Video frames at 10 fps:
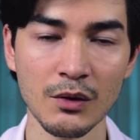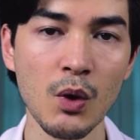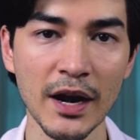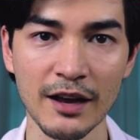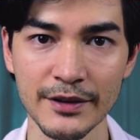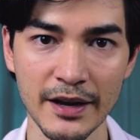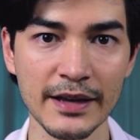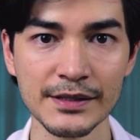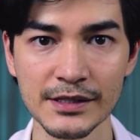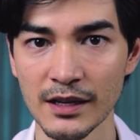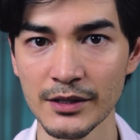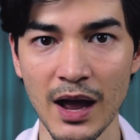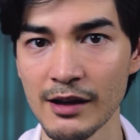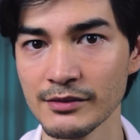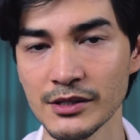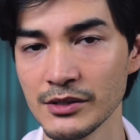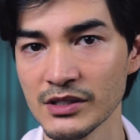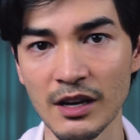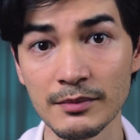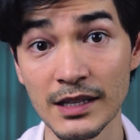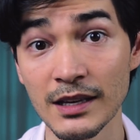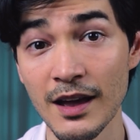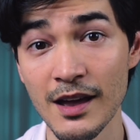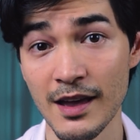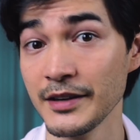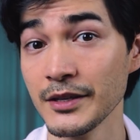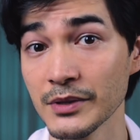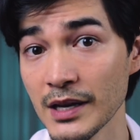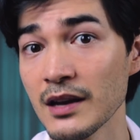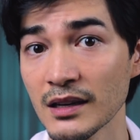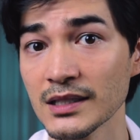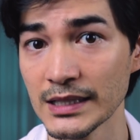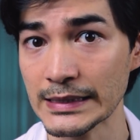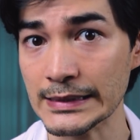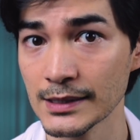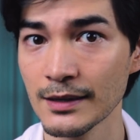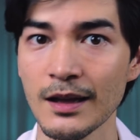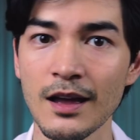whatever, and you have to do something and you cannot eat.